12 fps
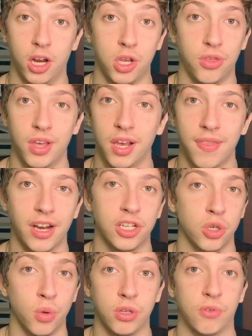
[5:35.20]
Are you thinking that
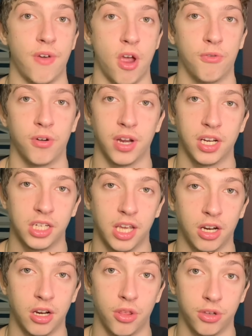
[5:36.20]
it's only fair for Nick to
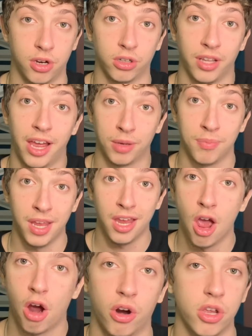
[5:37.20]
get another year like me,
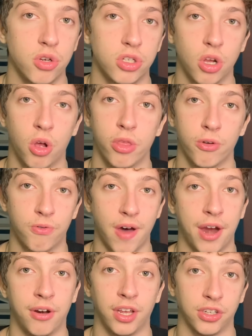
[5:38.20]
or are you still on the
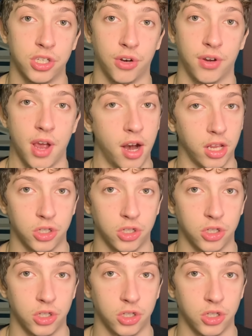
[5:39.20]
fire Nick Sirianni